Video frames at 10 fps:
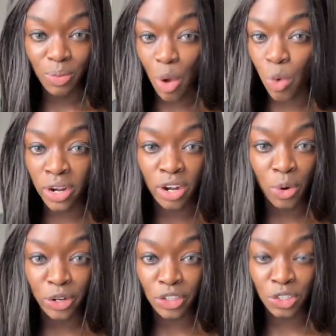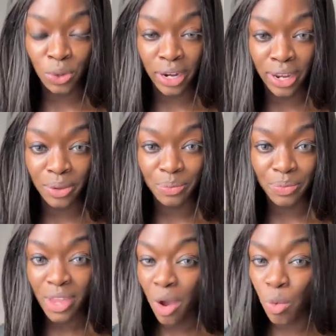I want to know her story.
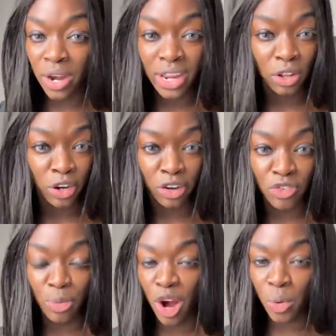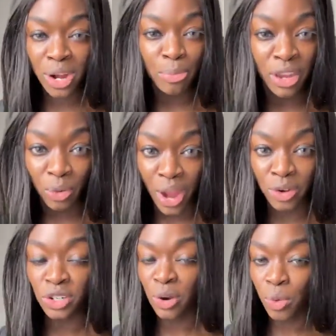I want to learn from her. I want to be
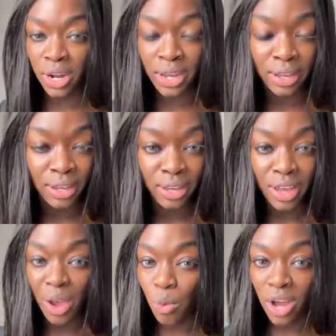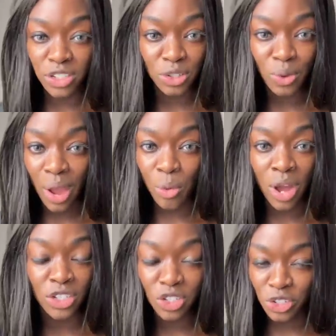around her. I want
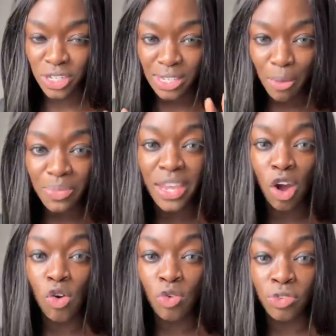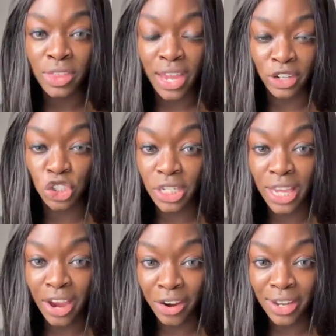to. There's something over there she
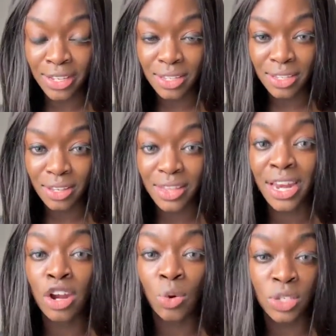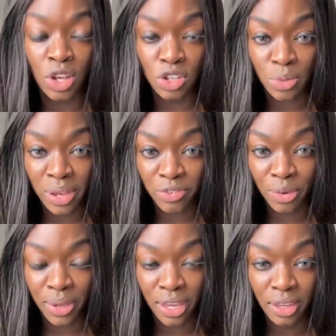carries that I know is also meant
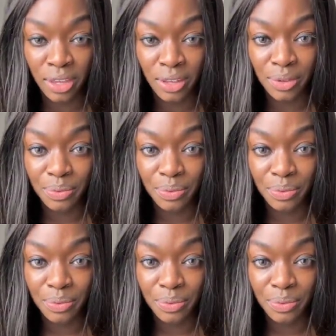for me.